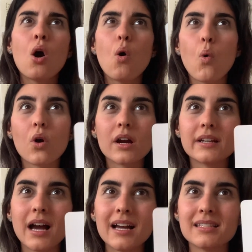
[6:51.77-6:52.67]

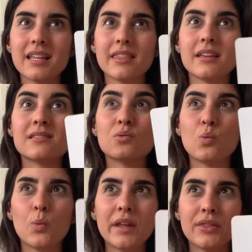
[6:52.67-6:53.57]
organizing this
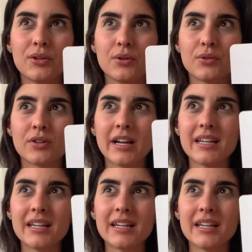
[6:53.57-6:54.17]
with you, right?